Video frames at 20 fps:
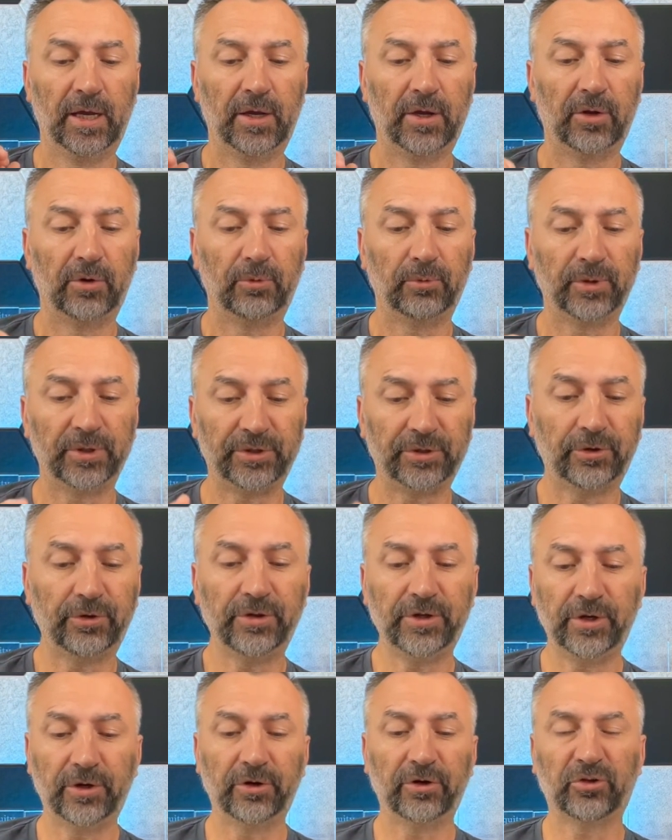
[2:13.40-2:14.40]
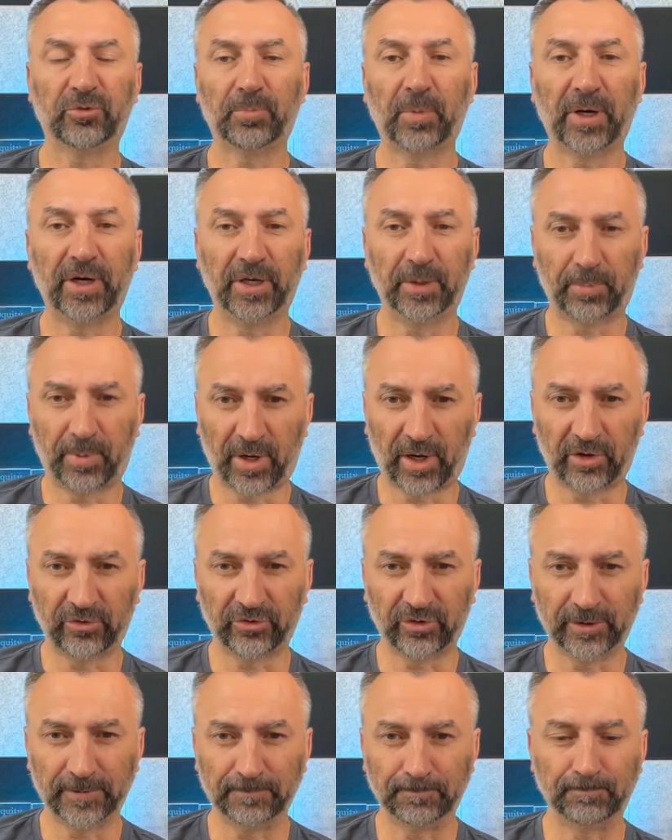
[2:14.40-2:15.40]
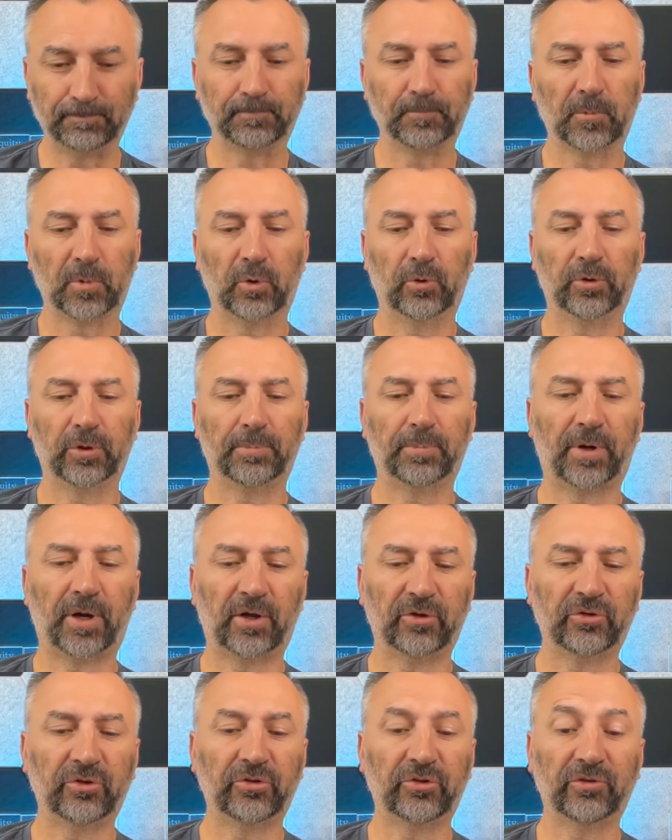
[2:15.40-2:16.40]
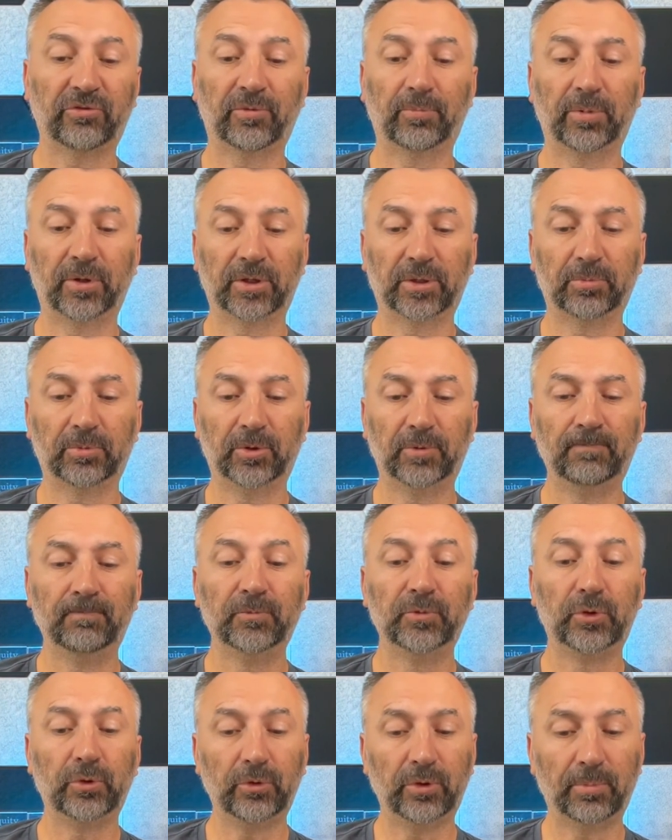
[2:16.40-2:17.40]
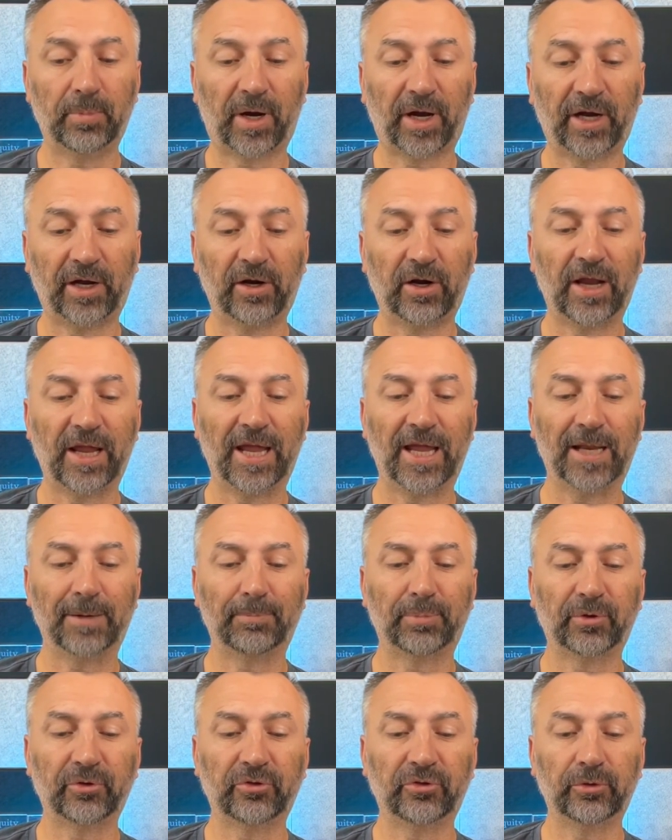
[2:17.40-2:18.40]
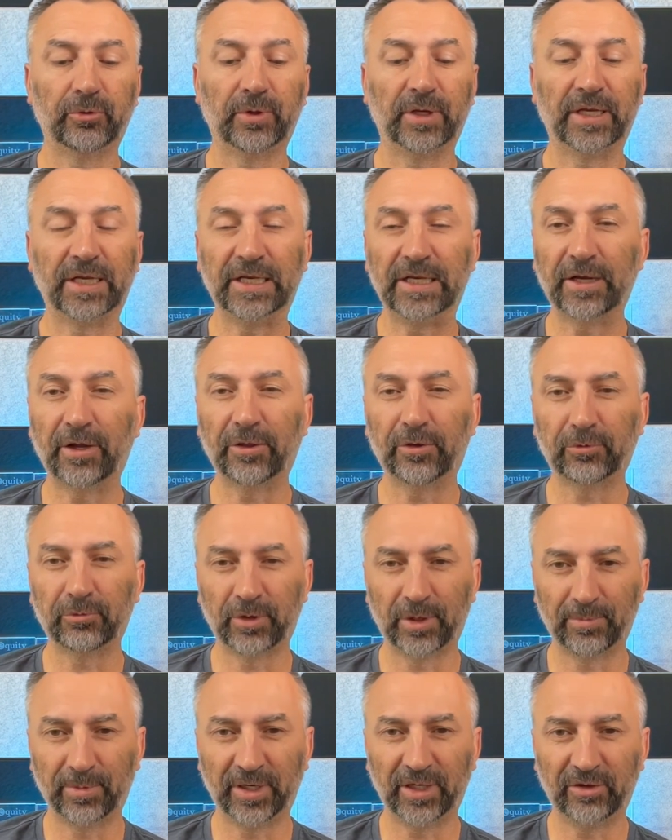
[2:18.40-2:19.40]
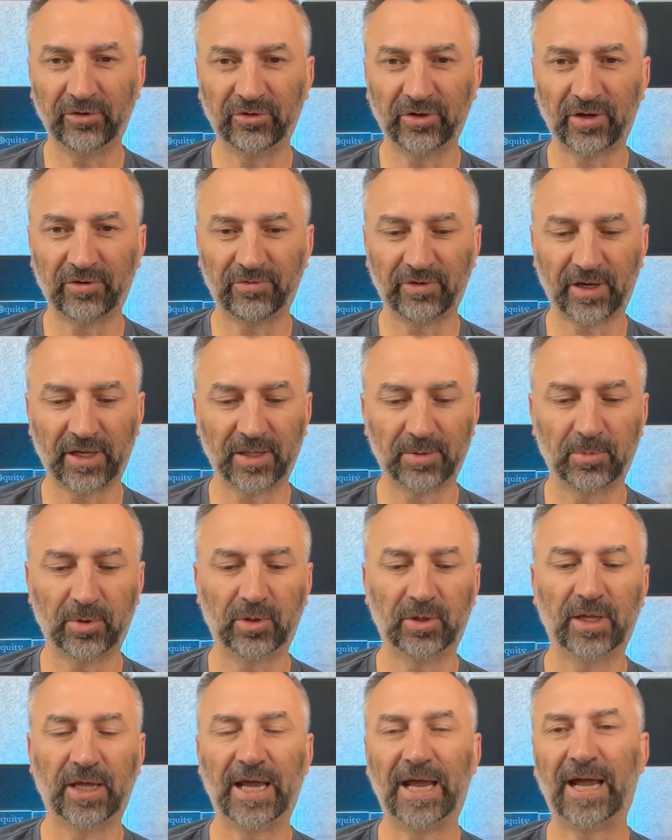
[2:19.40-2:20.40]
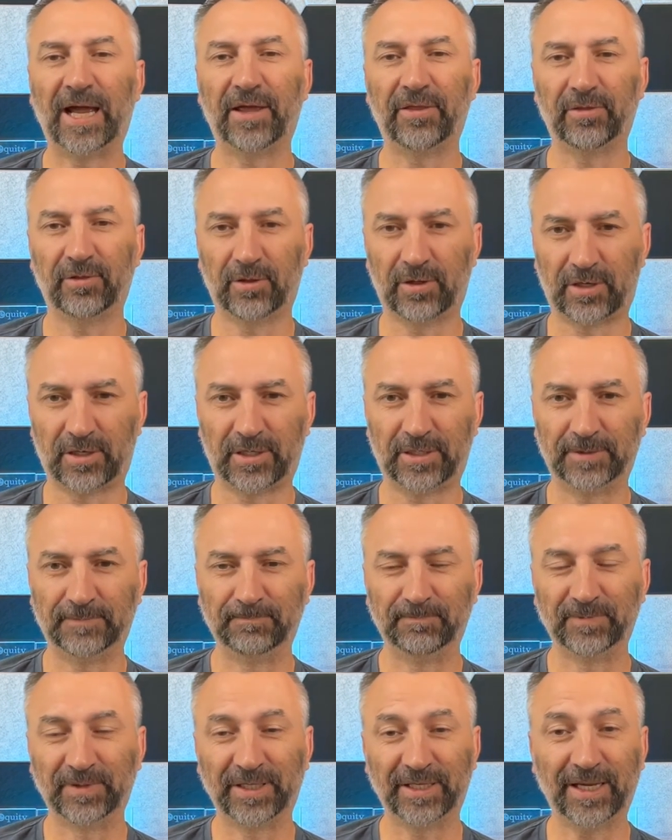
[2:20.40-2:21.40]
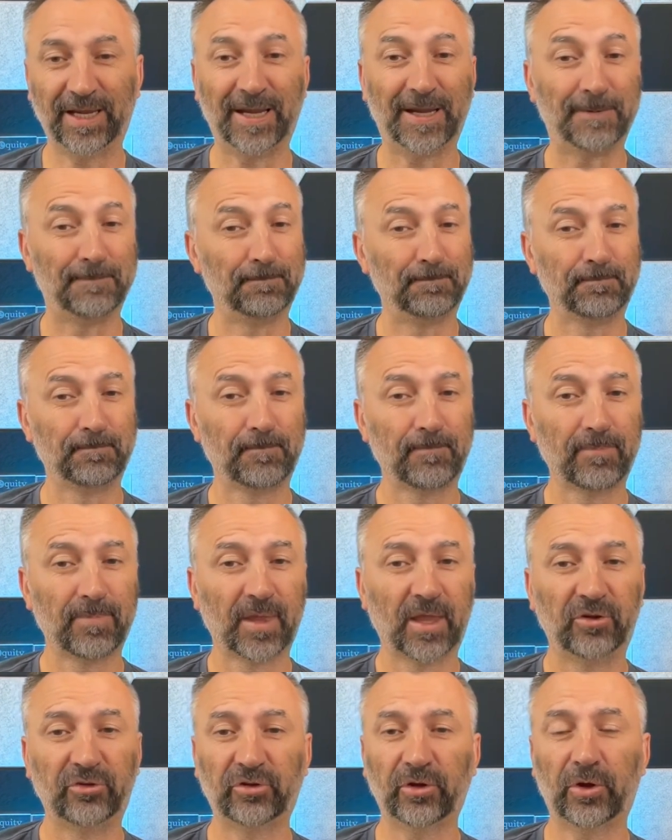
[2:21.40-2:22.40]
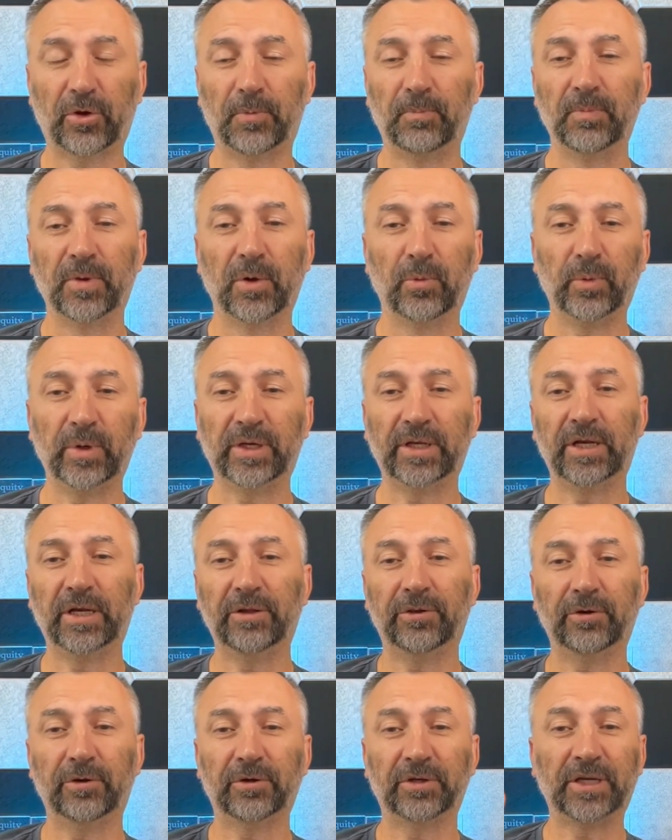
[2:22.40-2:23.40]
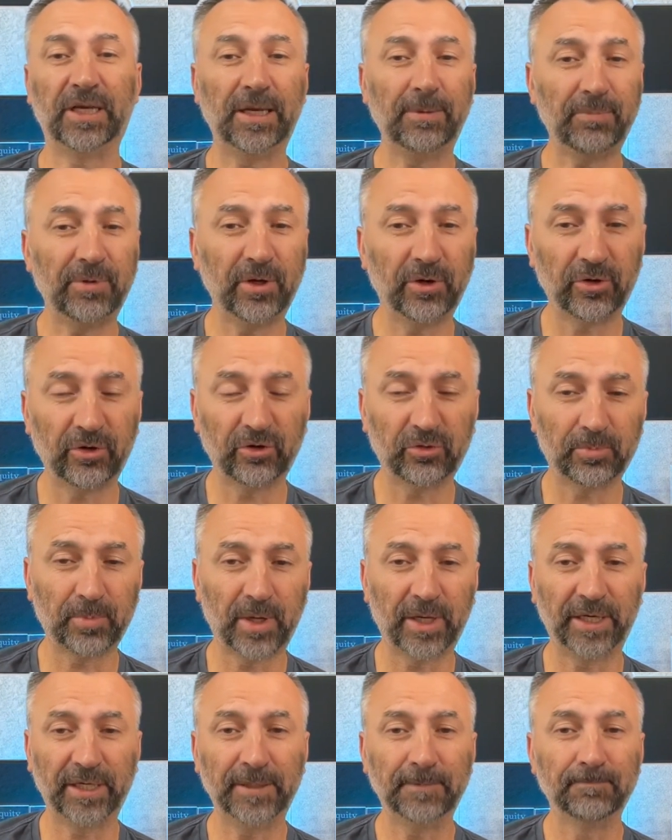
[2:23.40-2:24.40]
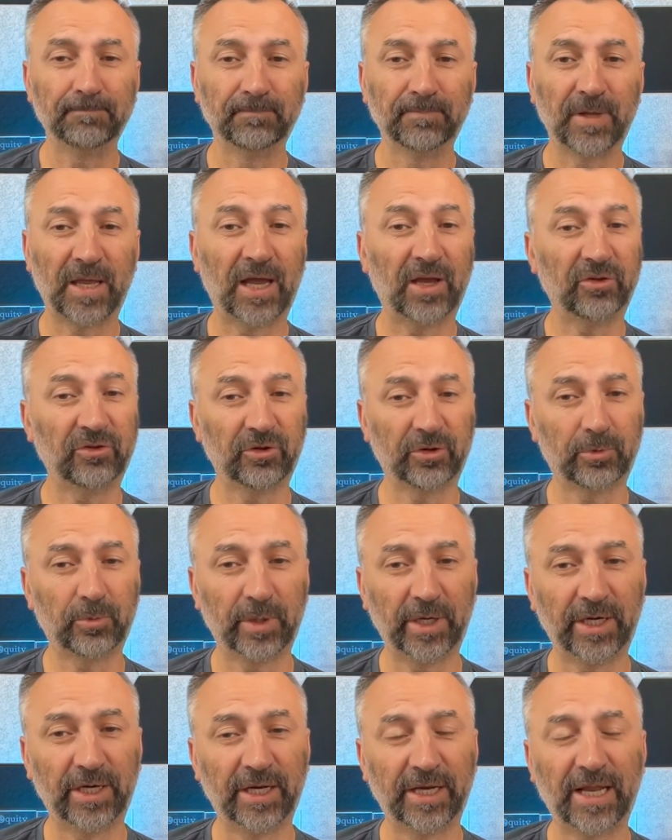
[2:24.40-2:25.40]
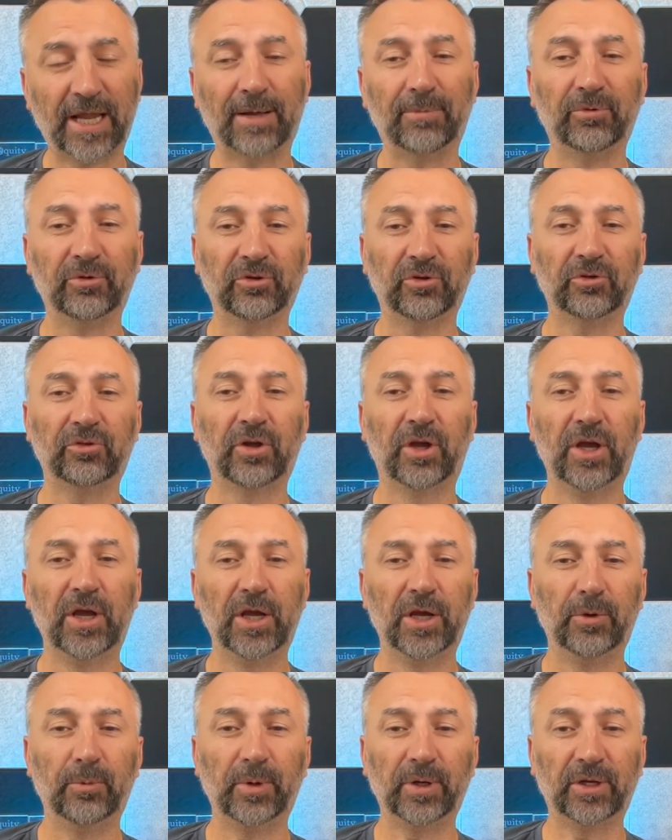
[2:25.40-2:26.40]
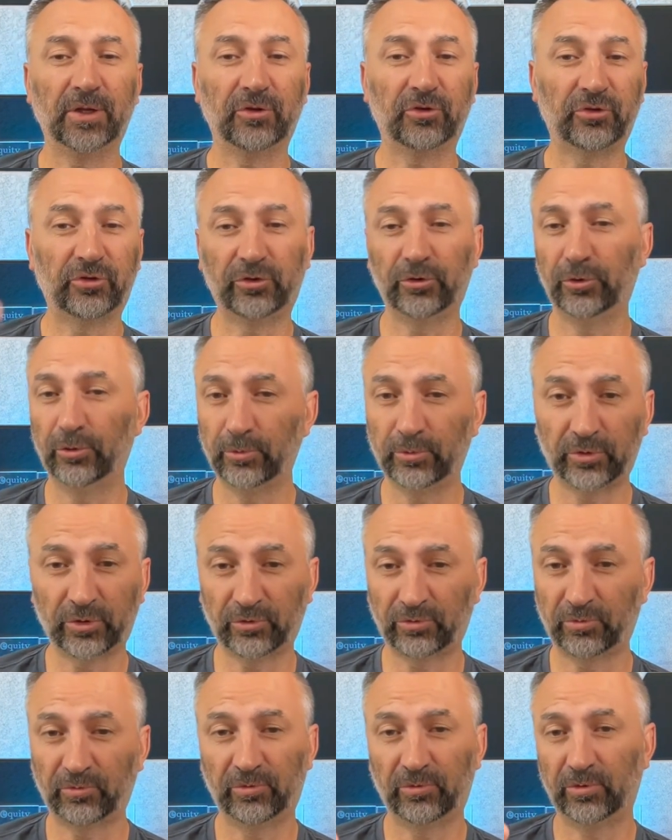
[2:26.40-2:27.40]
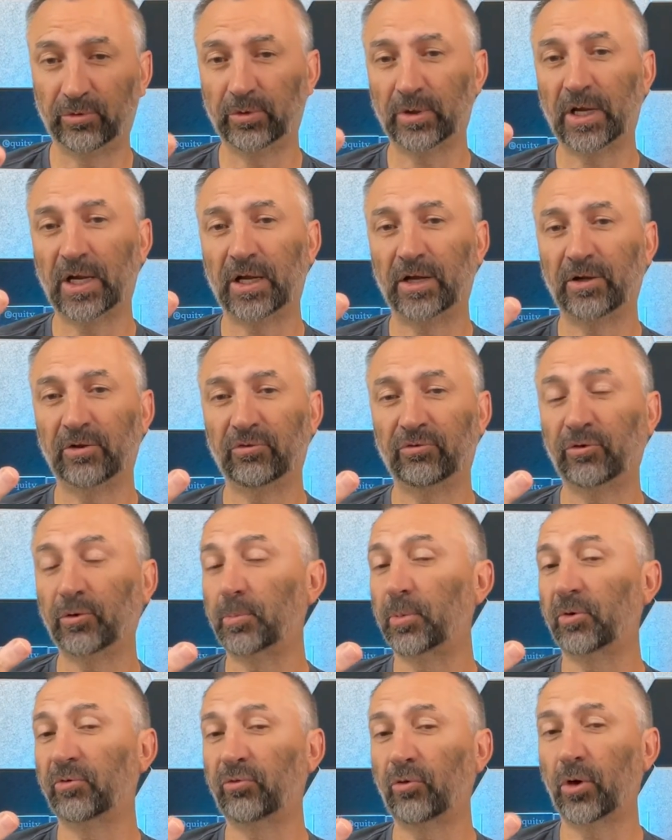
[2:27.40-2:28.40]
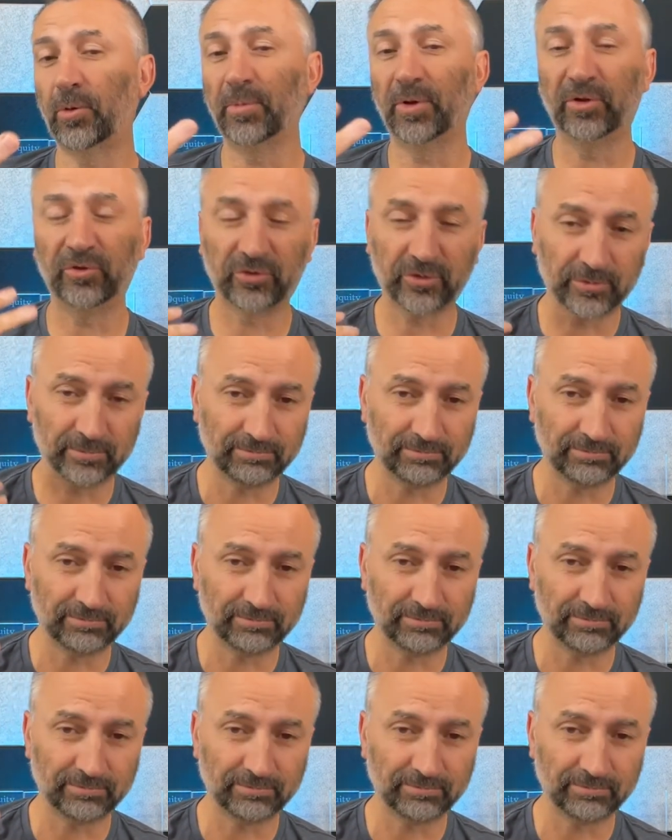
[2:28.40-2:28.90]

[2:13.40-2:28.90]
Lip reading: return the earnest money deposit or deposits, if applicable, to the buyer and pursue any other remedies available at law. Okay, so we can either keep the earnest money as liquidated damages, we can sue for performance,